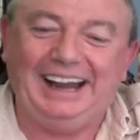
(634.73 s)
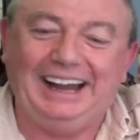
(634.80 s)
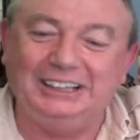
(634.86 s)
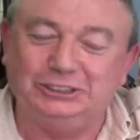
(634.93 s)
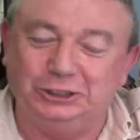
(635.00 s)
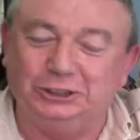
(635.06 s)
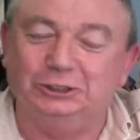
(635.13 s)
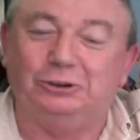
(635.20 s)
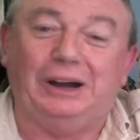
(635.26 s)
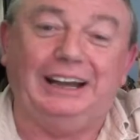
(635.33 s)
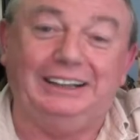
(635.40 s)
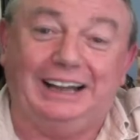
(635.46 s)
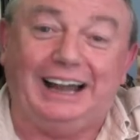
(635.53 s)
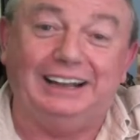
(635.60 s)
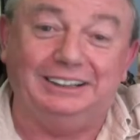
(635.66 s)
as you know,
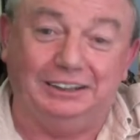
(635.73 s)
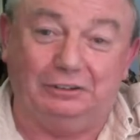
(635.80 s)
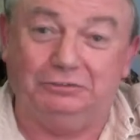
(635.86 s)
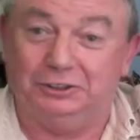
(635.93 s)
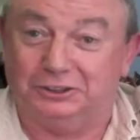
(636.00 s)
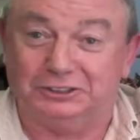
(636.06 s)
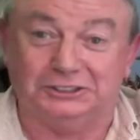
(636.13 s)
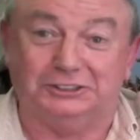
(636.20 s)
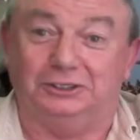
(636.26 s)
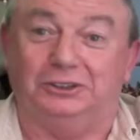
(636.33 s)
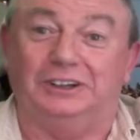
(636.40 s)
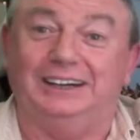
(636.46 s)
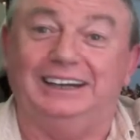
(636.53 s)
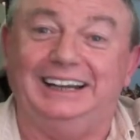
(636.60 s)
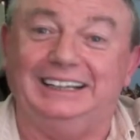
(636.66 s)
I love your
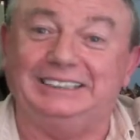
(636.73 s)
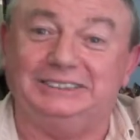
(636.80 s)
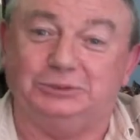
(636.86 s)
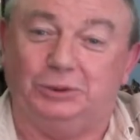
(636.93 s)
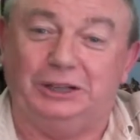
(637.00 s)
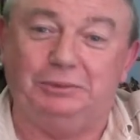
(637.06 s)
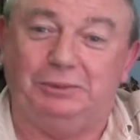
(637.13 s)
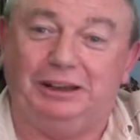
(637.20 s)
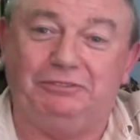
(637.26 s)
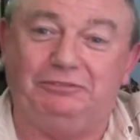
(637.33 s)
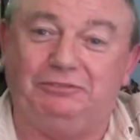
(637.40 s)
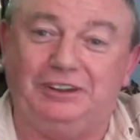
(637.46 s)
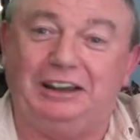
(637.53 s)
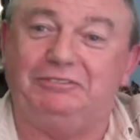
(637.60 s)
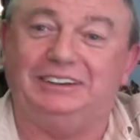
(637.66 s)
store. It is one of my
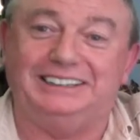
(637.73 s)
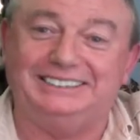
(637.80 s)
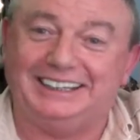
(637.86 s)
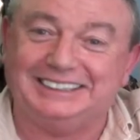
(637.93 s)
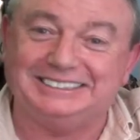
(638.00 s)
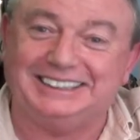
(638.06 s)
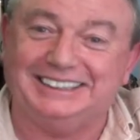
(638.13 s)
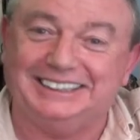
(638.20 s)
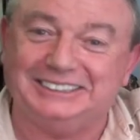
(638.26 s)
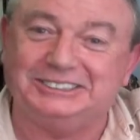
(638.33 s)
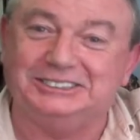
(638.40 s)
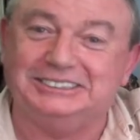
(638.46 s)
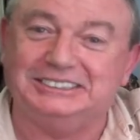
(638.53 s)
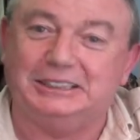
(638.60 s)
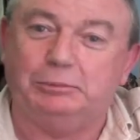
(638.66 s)
favourite
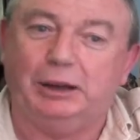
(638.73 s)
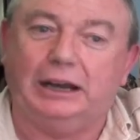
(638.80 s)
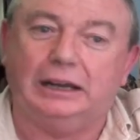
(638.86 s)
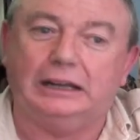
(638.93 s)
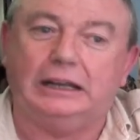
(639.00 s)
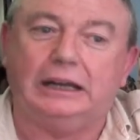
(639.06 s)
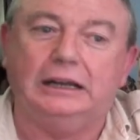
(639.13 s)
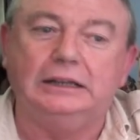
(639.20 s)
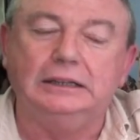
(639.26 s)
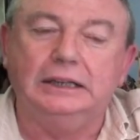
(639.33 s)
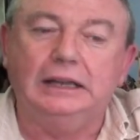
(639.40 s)
destinations in America.